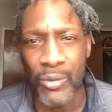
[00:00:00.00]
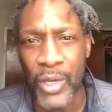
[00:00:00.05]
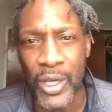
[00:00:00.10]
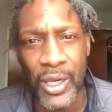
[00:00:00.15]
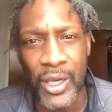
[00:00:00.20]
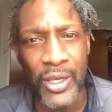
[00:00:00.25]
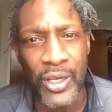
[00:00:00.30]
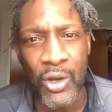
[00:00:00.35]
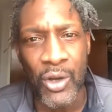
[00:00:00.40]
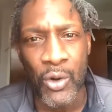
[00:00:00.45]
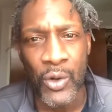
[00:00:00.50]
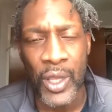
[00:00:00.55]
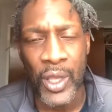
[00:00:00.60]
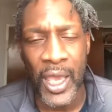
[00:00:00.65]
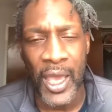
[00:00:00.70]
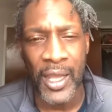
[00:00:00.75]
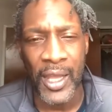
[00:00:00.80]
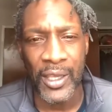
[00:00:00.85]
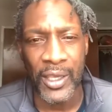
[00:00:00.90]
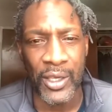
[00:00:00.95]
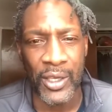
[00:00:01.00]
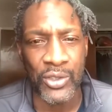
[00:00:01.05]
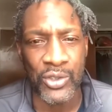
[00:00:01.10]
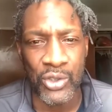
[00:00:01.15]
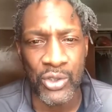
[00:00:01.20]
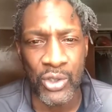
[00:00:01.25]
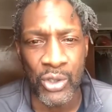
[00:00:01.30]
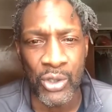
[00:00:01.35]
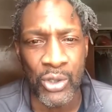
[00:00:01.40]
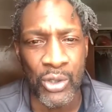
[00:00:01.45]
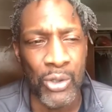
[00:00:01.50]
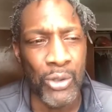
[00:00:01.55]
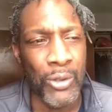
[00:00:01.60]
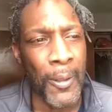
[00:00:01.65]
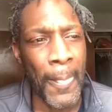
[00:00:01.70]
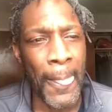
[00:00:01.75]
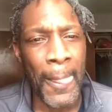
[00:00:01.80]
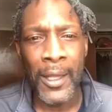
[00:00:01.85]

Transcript: They need to go to etiquette school.